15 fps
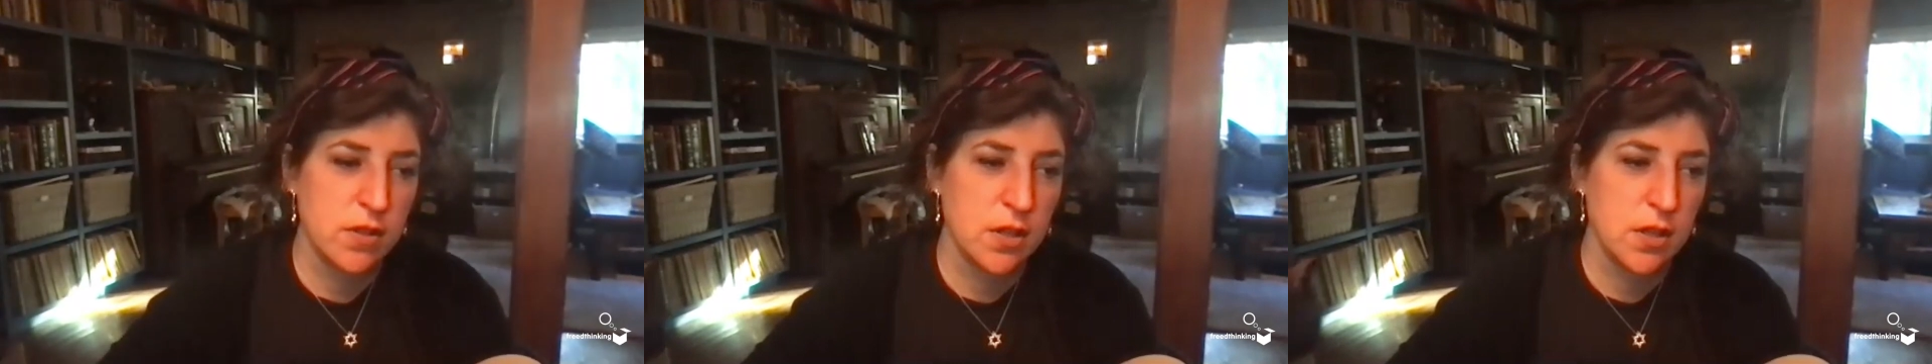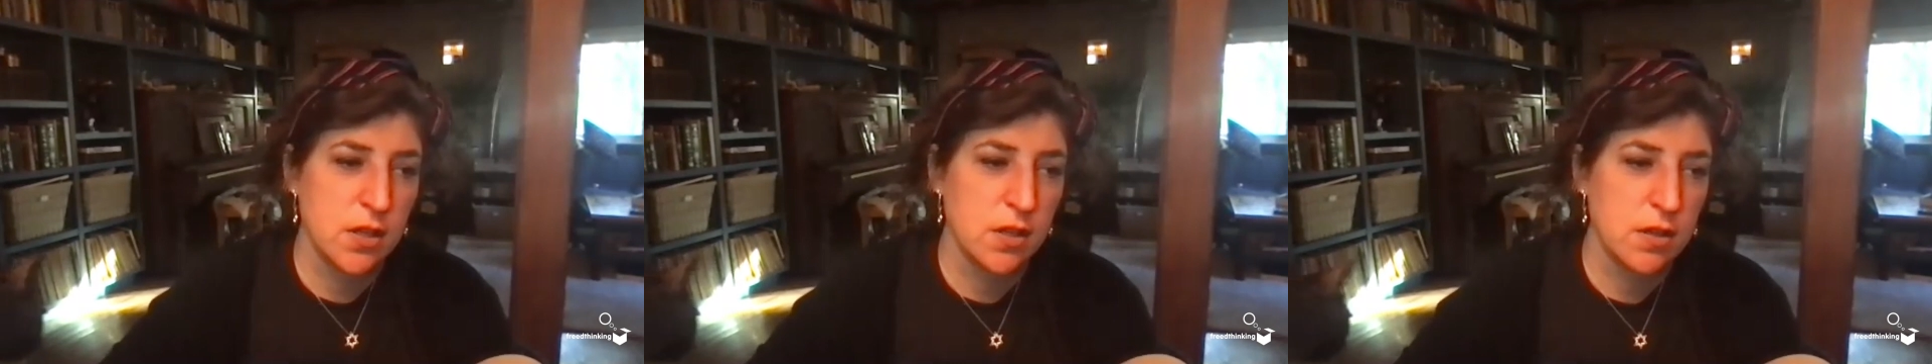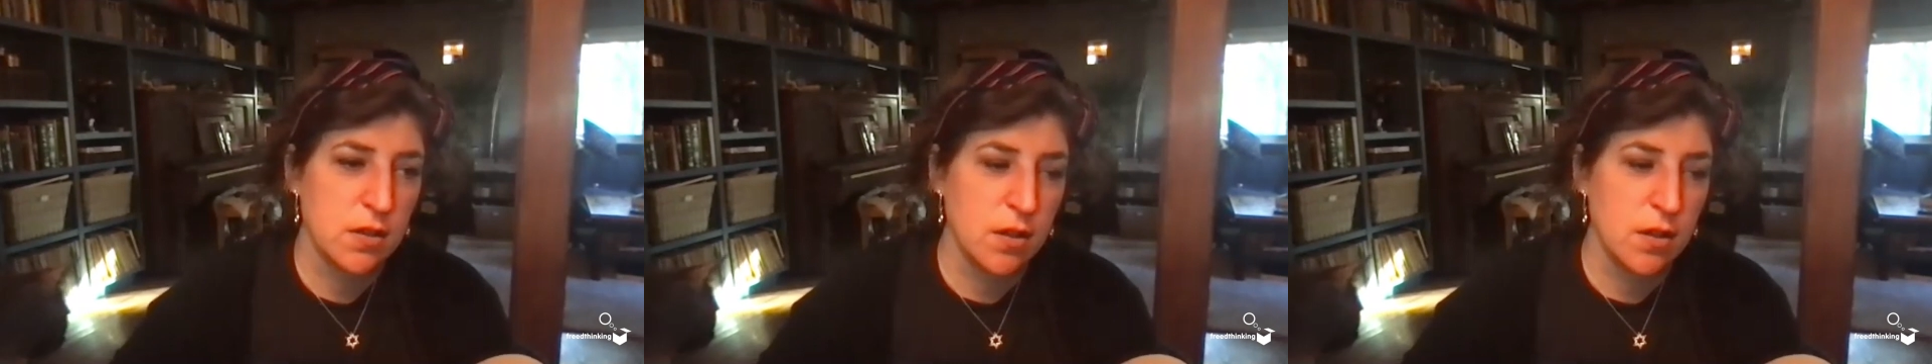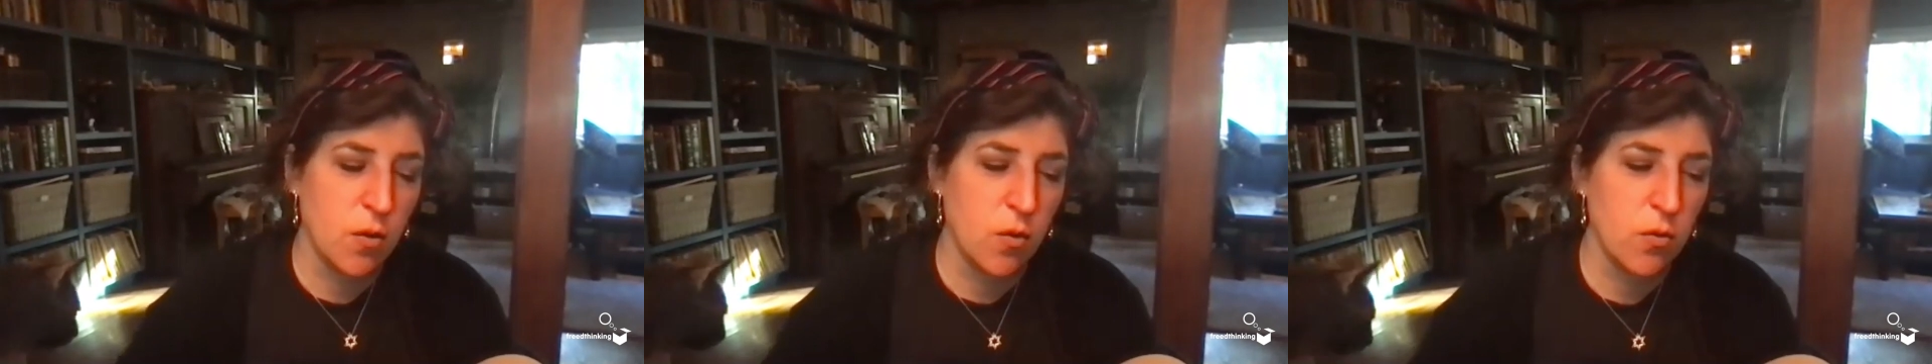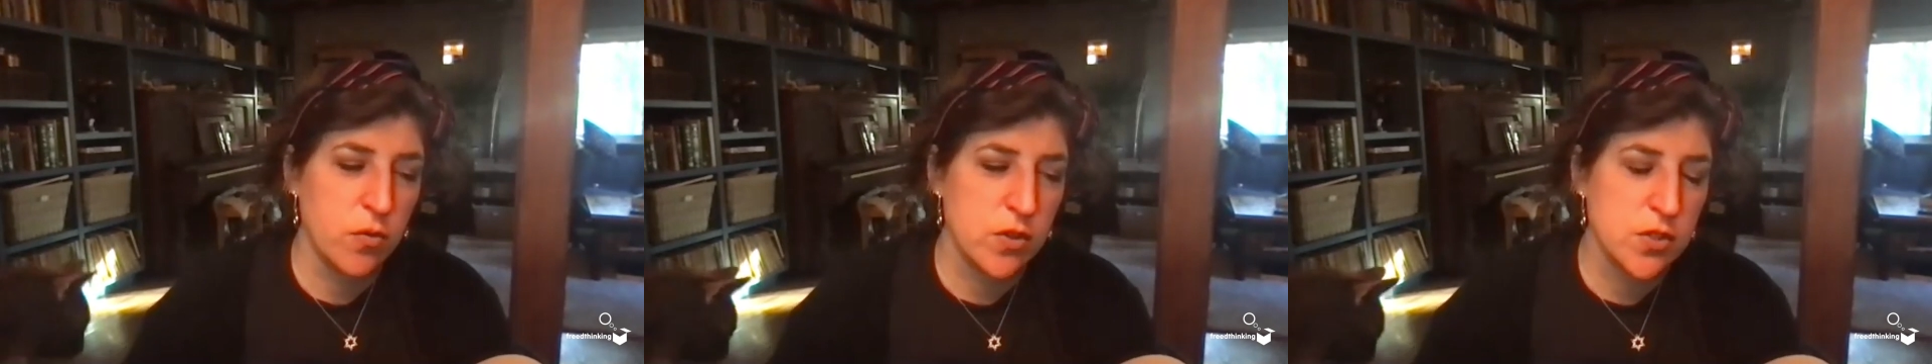
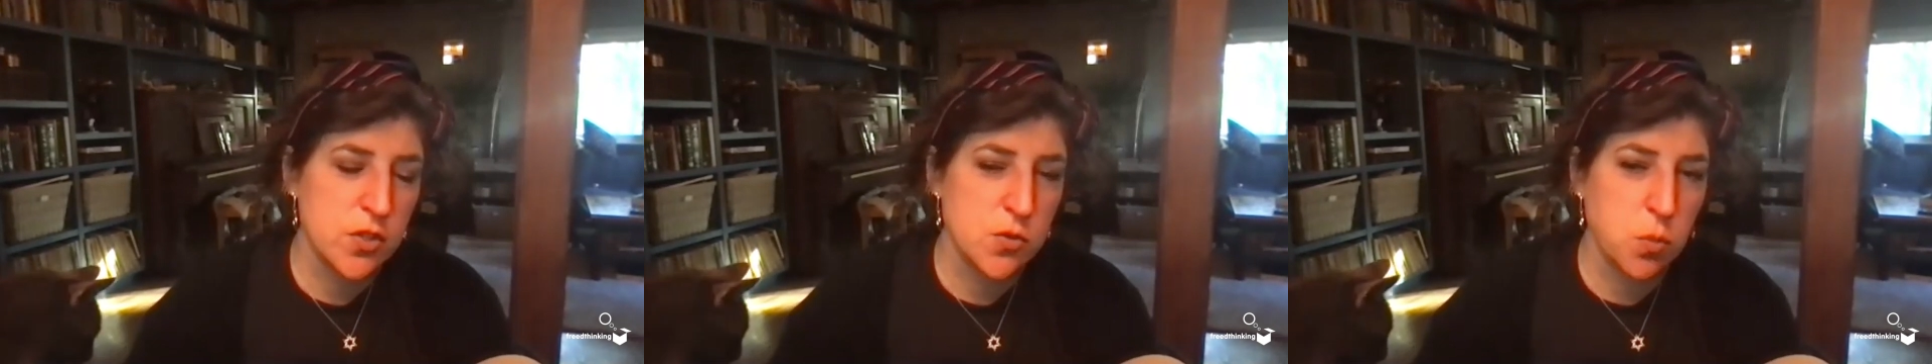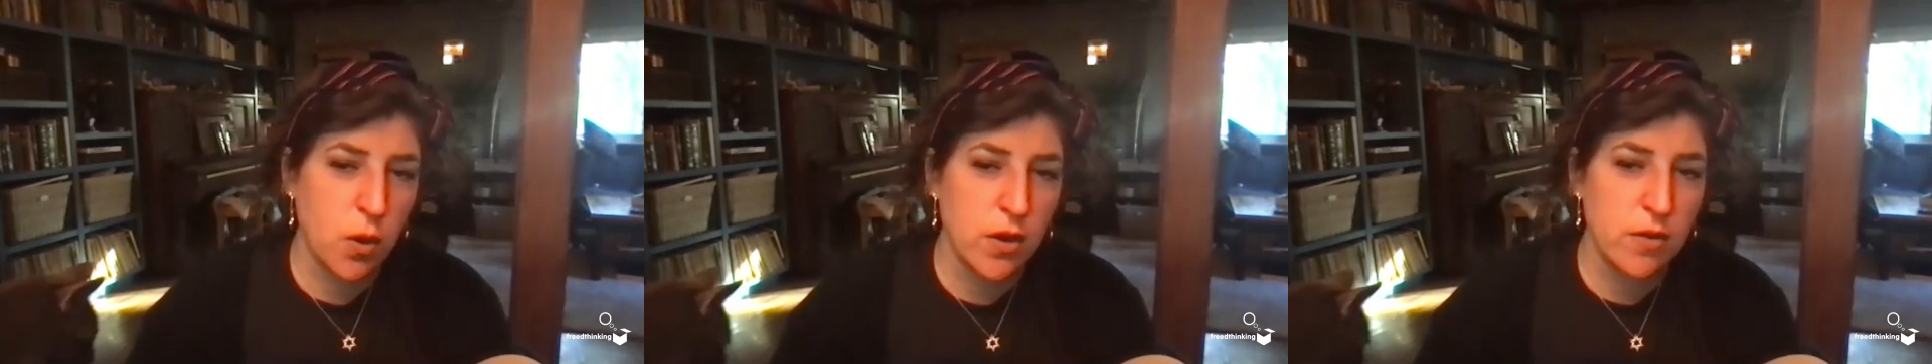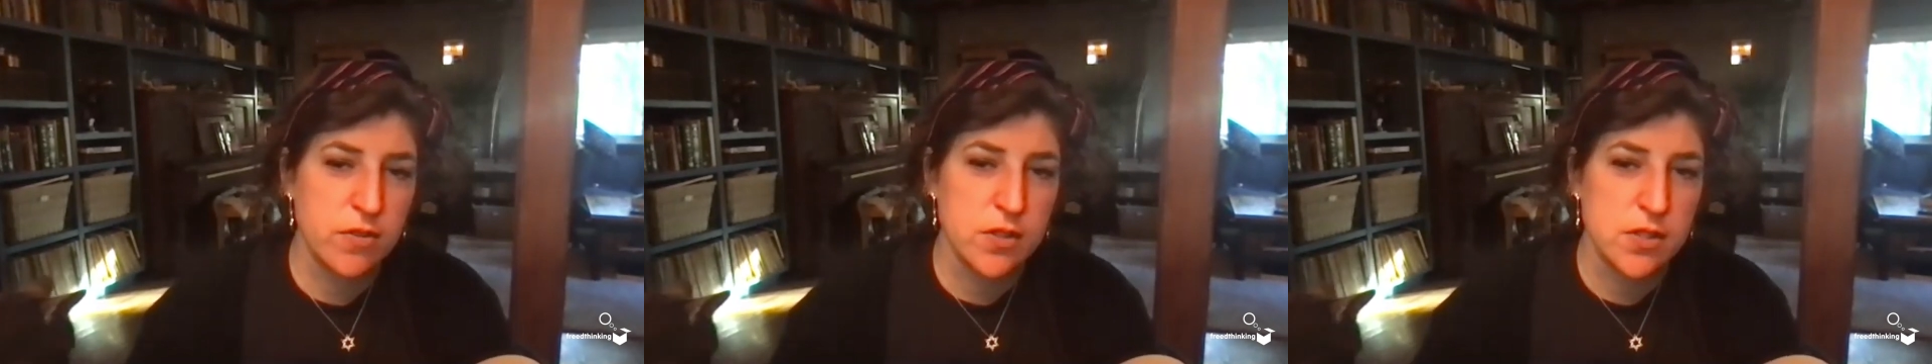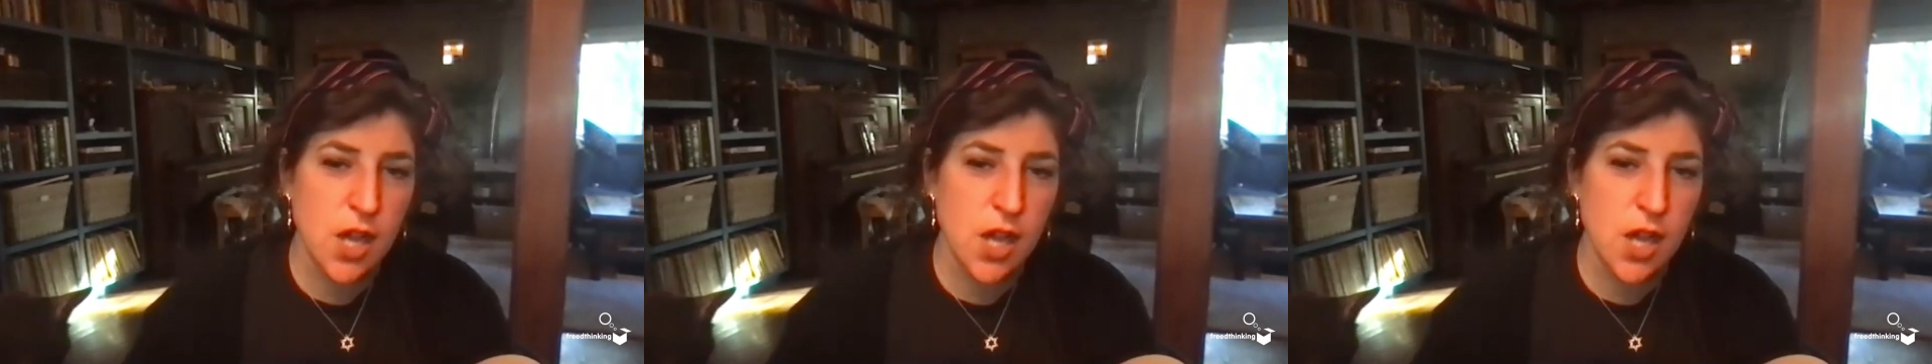the